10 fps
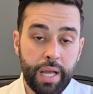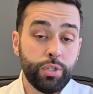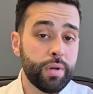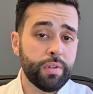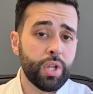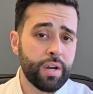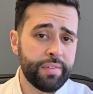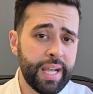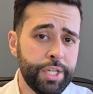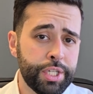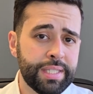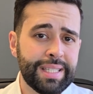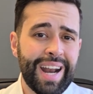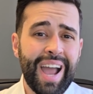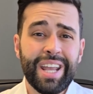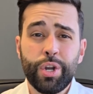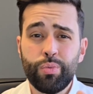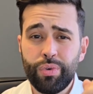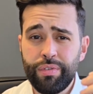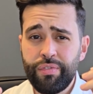I do have a lot of agents that I
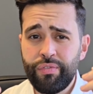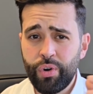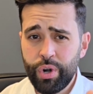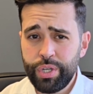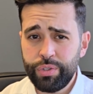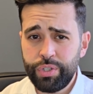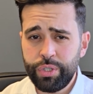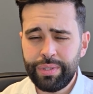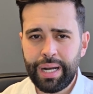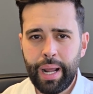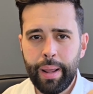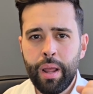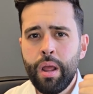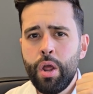can refer you to that I